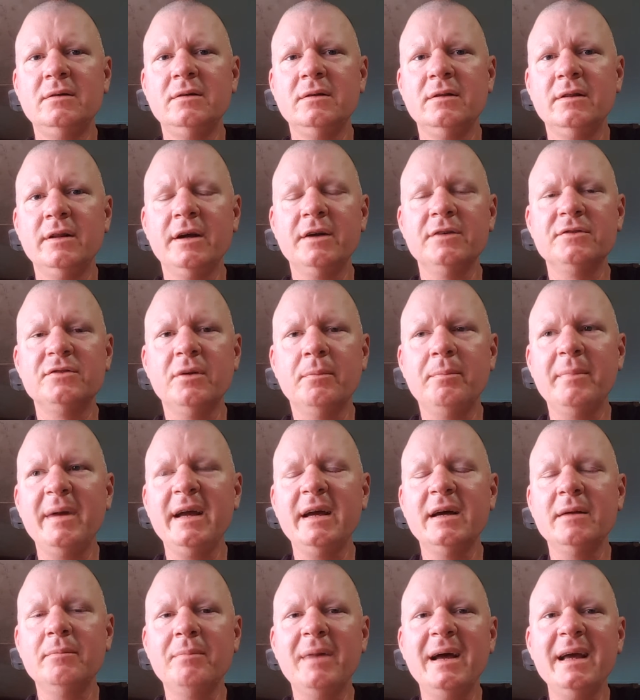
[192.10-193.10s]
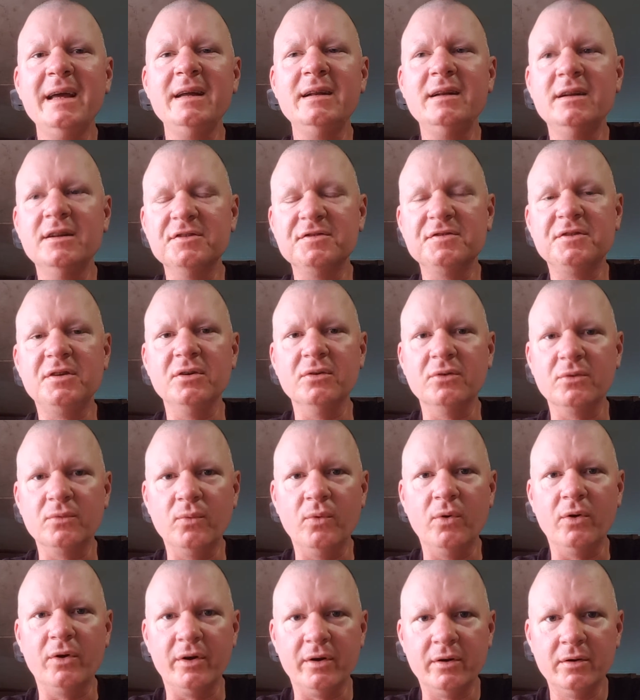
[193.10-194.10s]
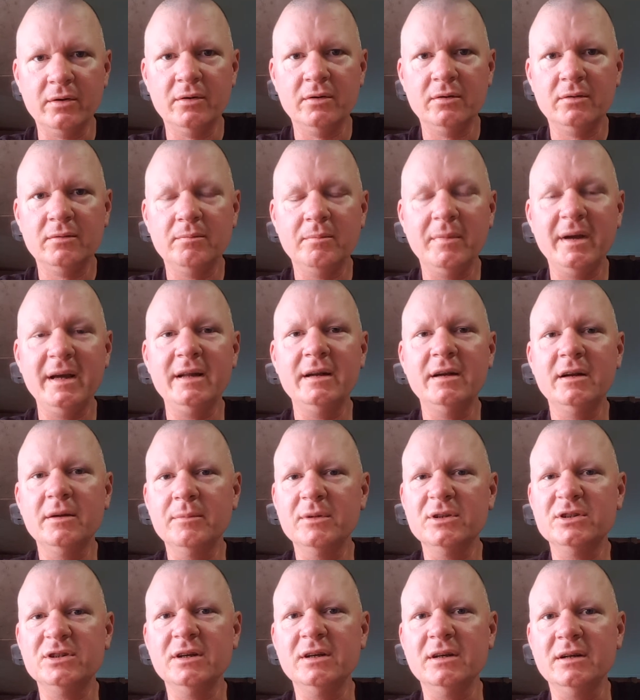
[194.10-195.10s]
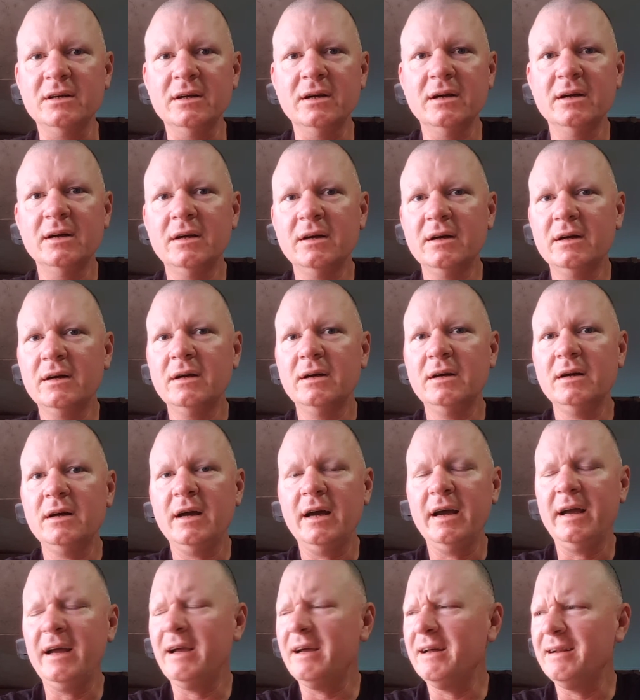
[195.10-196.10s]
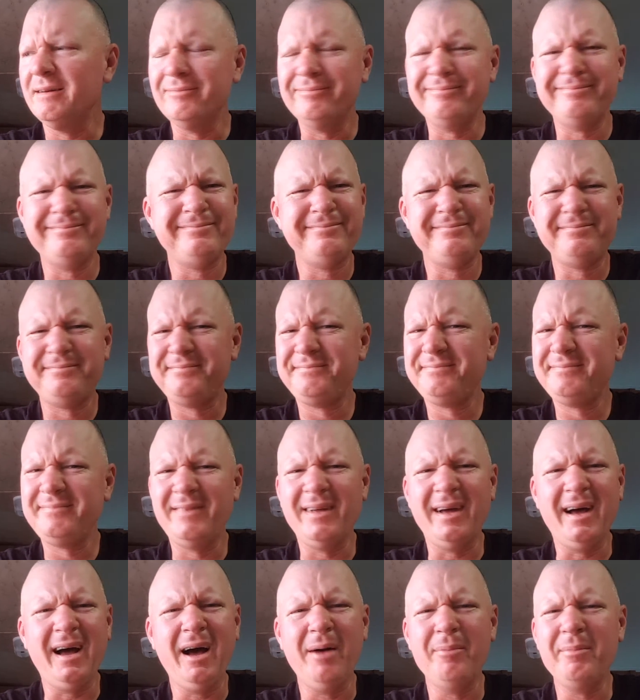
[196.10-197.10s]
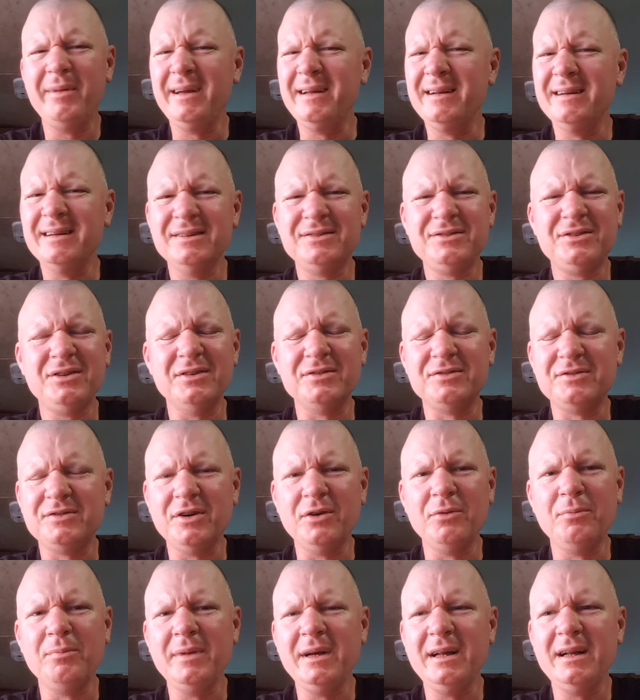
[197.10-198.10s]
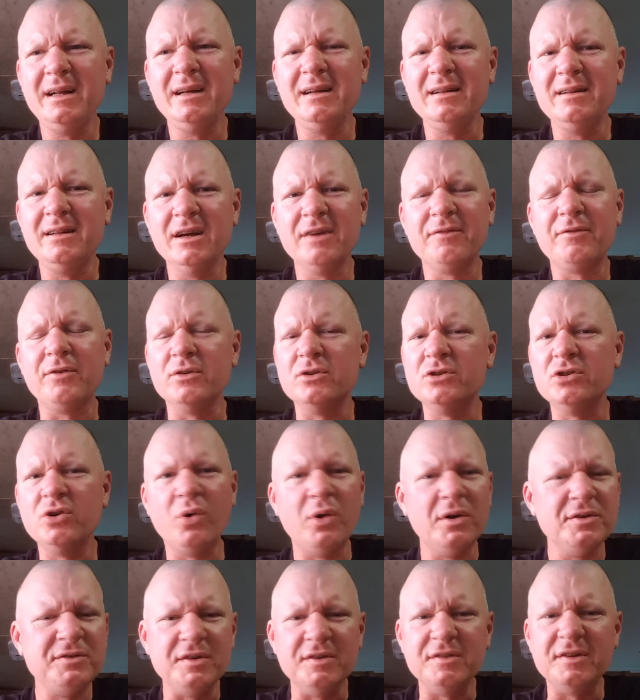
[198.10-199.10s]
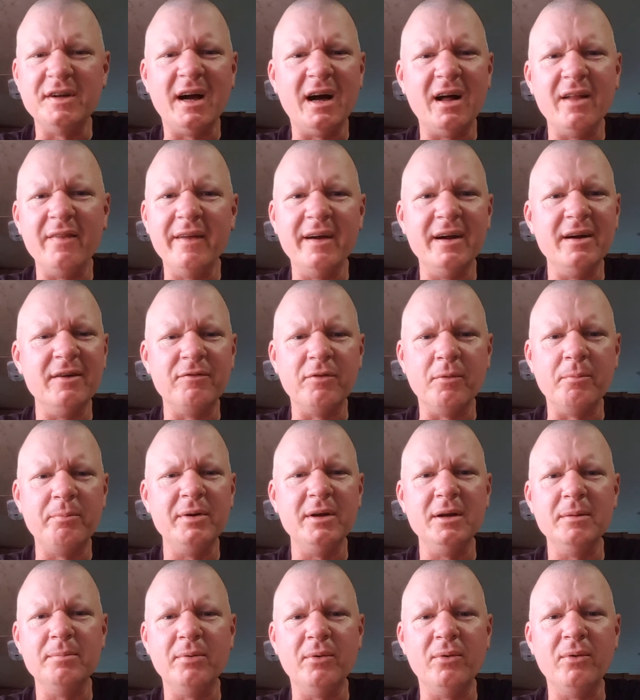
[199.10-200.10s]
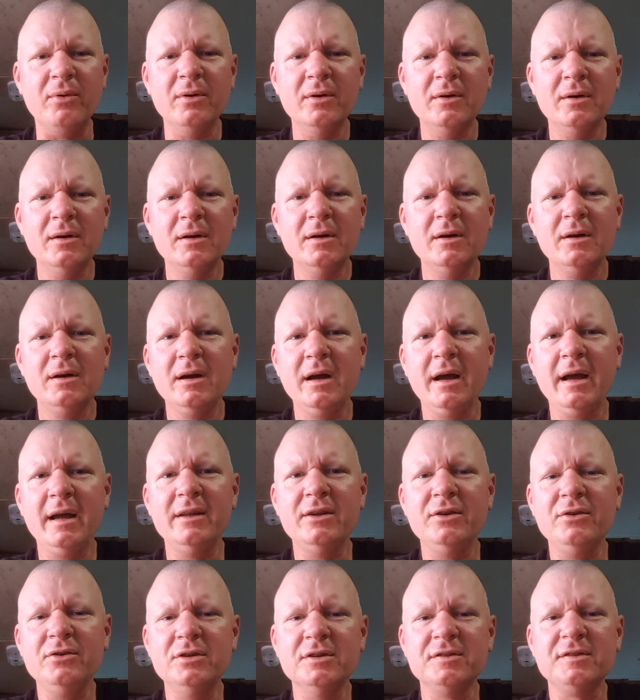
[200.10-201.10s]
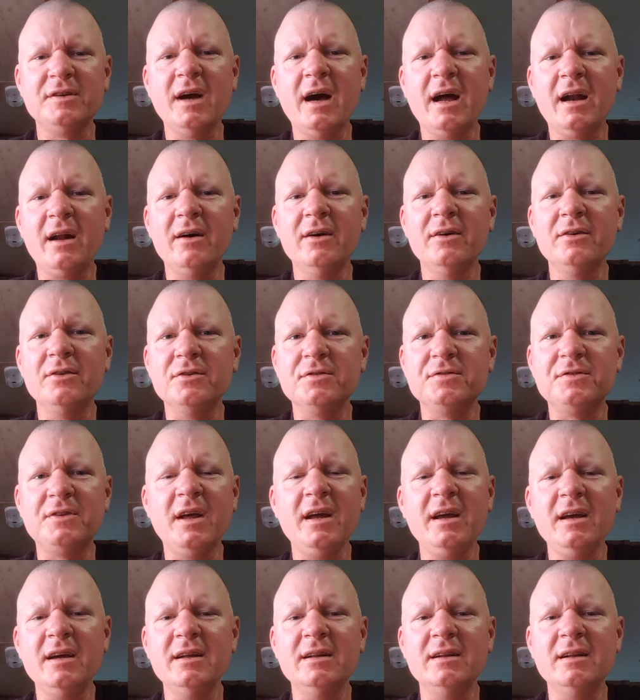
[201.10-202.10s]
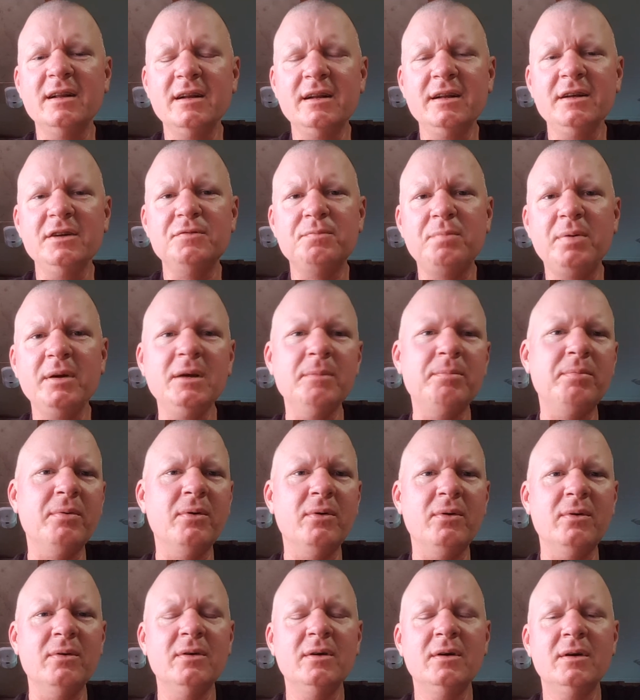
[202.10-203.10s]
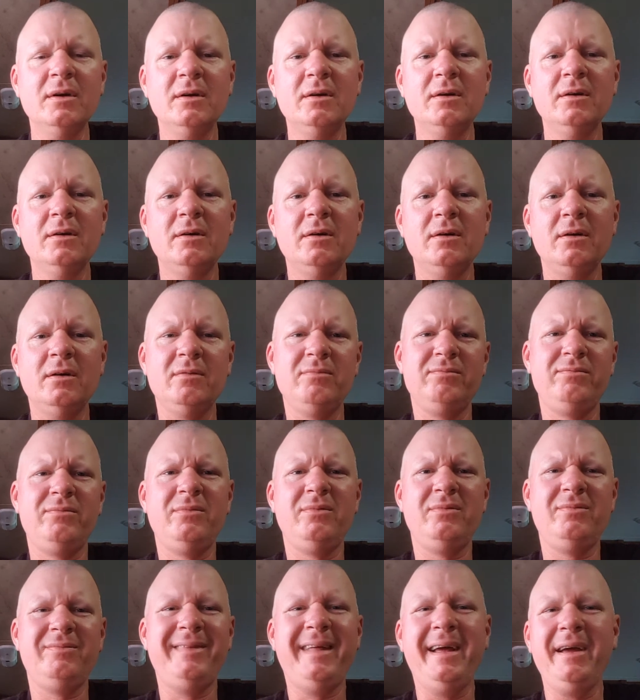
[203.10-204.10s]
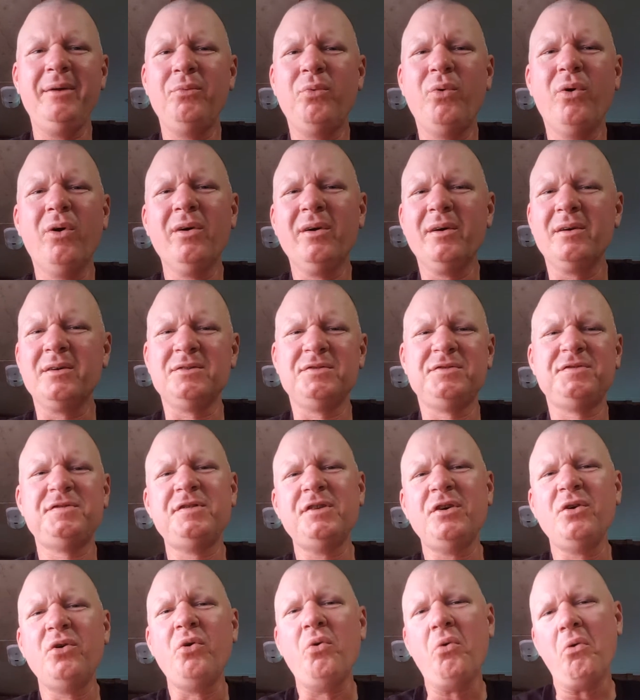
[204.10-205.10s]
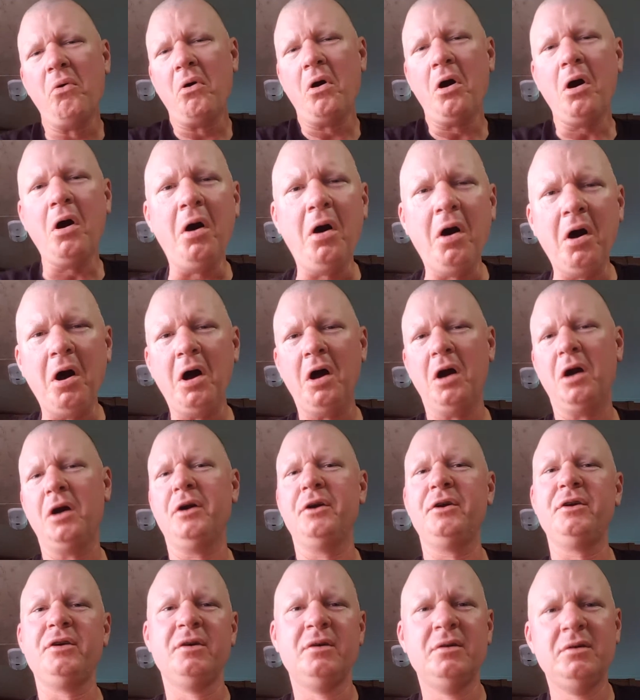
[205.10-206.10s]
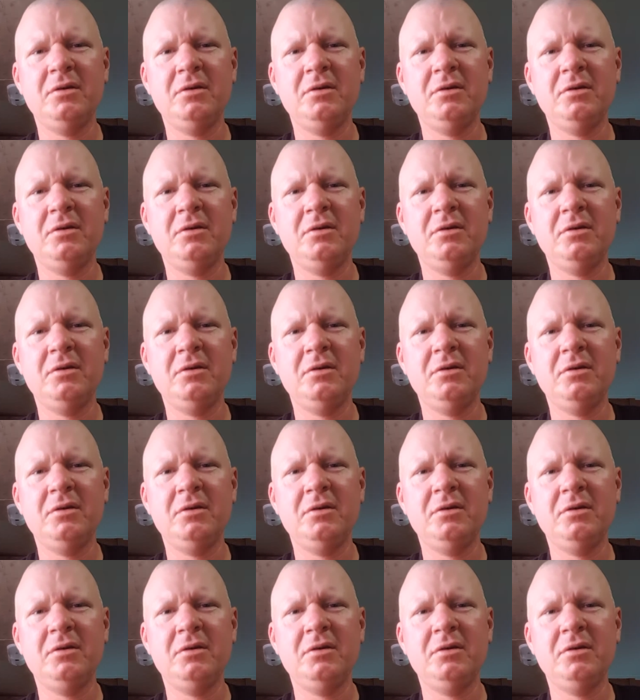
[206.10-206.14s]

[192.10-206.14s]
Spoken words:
there's the man-made distilled water made in the machine. And I mean, it's just so many different choices out there for people, and you just got to understand that these people, they work so hard